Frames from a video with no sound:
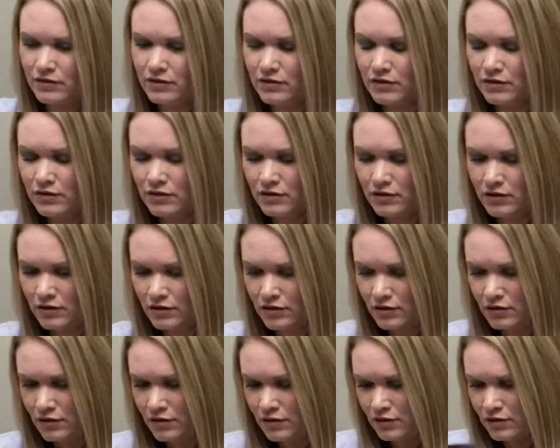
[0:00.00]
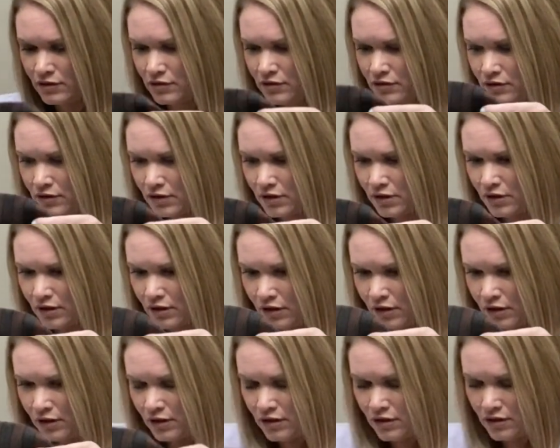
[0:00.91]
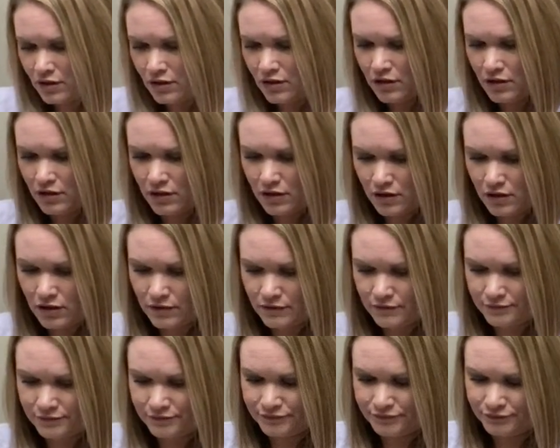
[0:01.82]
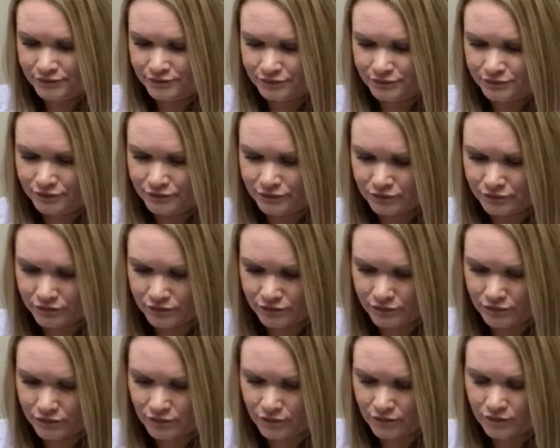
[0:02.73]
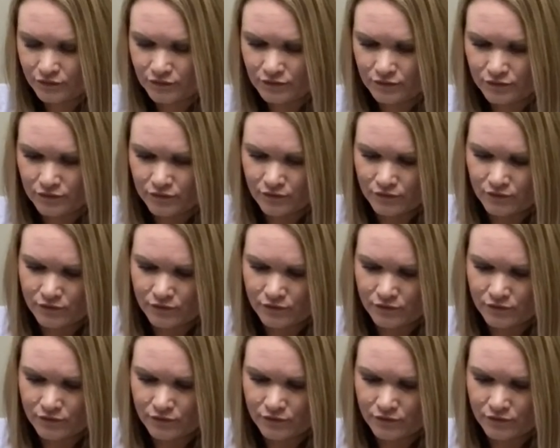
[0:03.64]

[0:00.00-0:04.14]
No one is speaking in this clip.